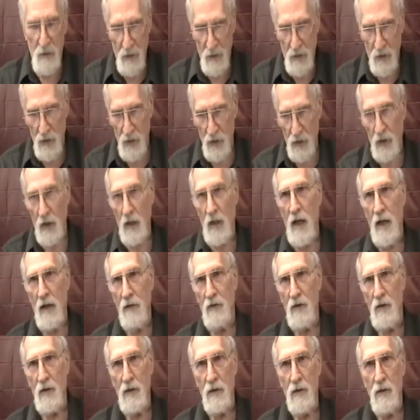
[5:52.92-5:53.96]
You could have
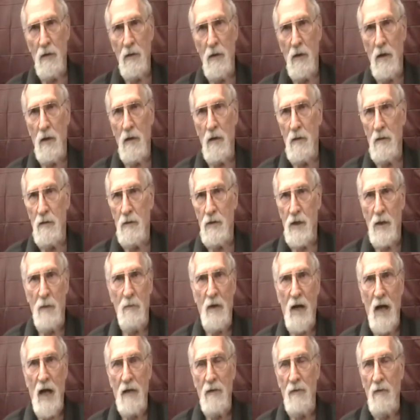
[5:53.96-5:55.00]
a uh, some
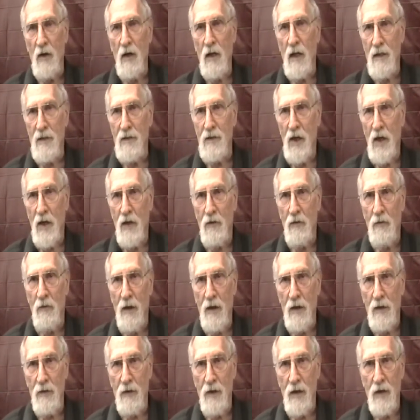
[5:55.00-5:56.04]
kind of a little
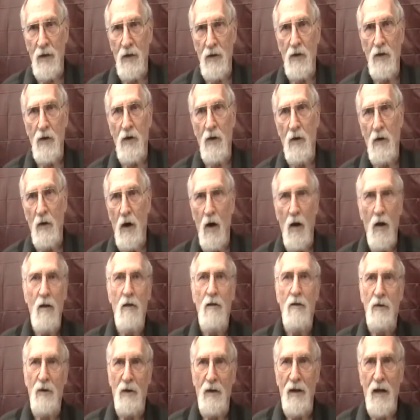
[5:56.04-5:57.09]
generator in there, or
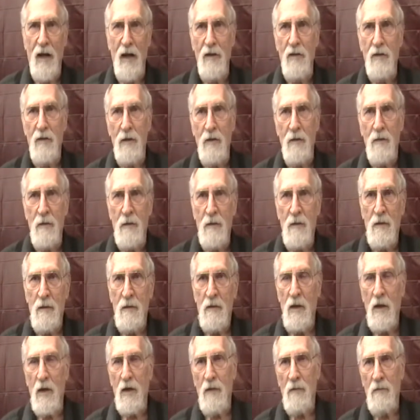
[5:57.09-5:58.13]
alternator.
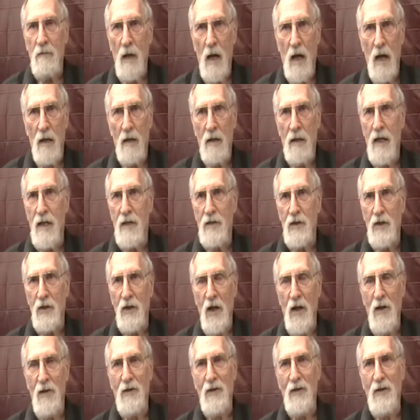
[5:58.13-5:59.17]
I guess an
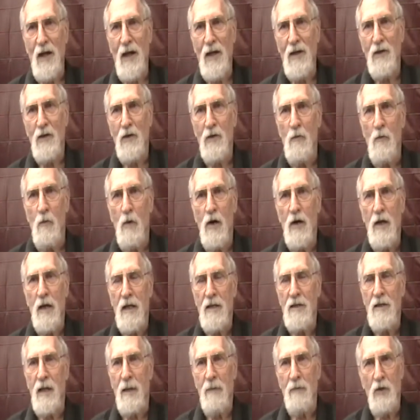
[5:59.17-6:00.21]
alternator would work,
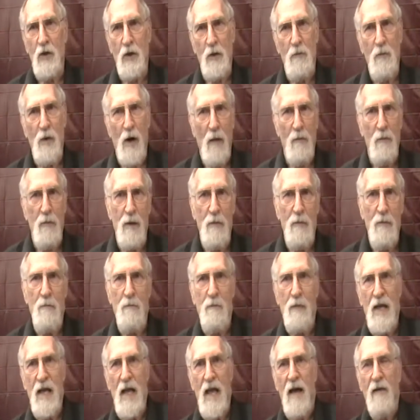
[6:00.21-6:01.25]
except you'd probably
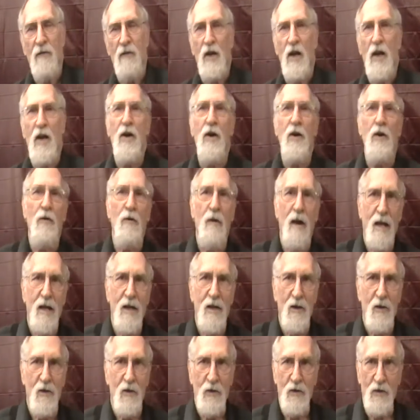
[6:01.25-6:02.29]
be having
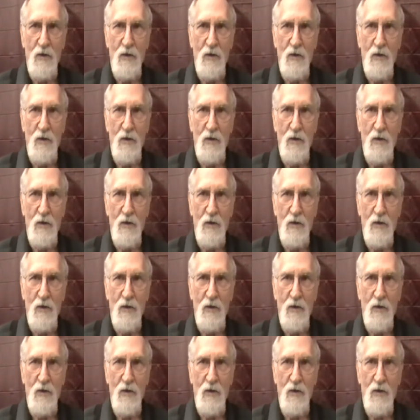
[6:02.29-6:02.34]
irregular